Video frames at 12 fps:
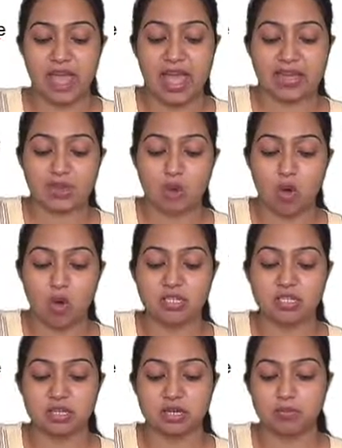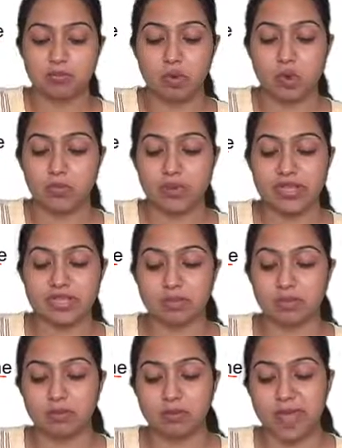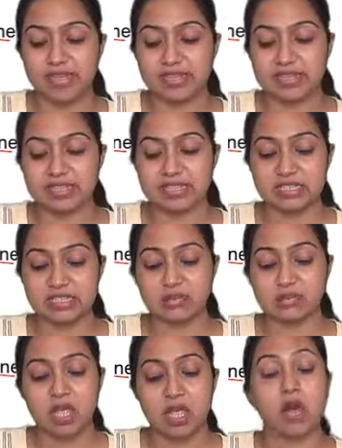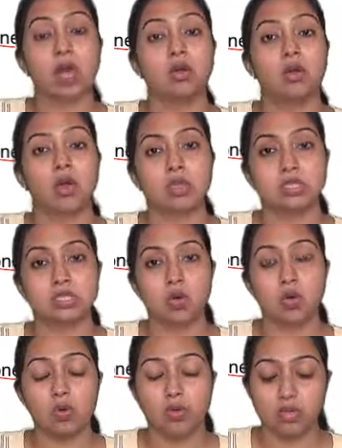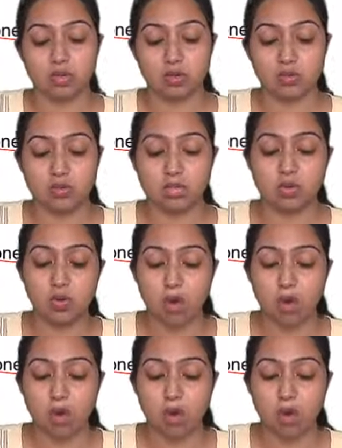and call term borrowings of the banking system are also included.